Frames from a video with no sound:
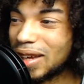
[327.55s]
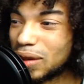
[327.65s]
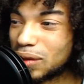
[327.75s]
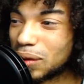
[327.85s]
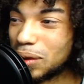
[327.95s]

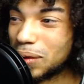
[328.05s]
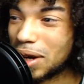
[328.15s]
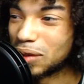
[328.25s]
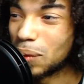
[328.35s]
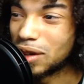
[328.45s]
So you
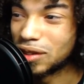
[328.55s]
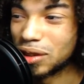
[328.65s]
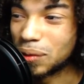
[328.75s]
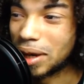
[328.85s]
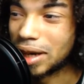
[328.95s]
guys watching
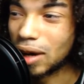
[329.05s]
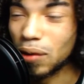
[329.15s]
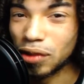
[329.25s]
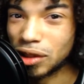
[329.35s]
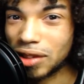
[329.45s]
this right now,
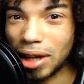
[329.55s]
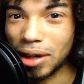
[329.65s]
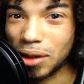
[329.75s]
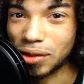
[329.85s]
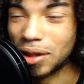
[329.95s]
hopefully it's
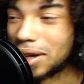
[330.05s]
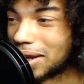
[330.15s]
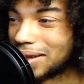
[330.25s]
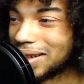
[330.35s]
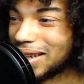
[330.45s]
Saturday or
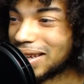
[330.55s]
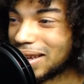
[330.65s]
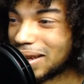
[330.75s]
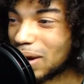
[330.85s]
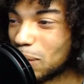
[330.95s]
Sunday.
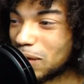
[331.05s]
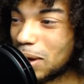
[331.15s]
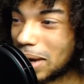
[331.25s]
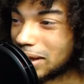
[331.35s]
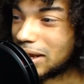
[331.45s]
Hopefully
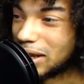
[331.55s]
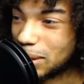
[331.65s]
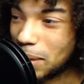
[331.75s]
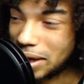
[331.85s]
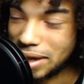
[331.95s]
I'm not letting
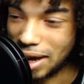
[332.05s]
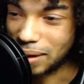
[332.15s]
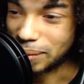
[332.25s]
anybody down.